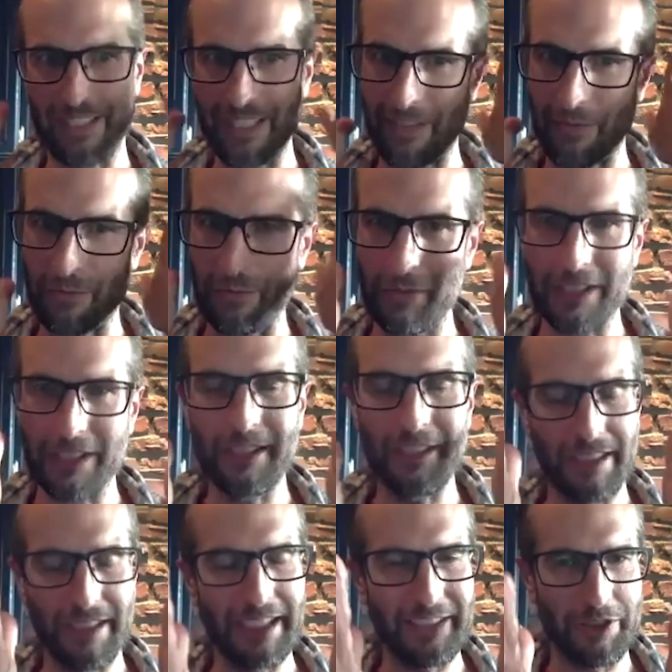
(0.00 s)
real
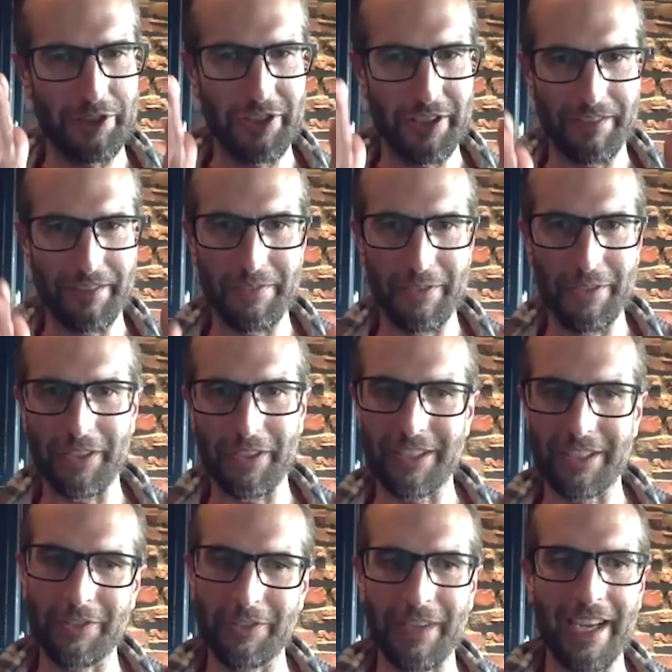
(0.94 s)
laser driven focus. So
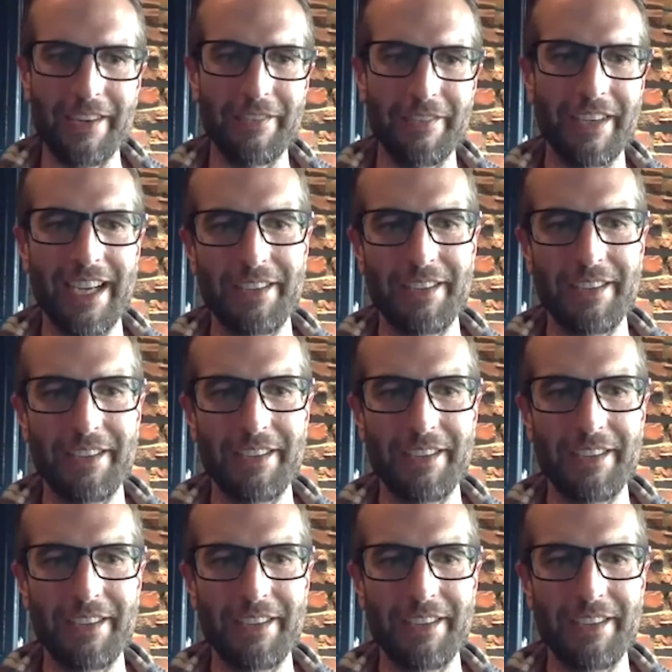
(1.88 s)
if I ever have like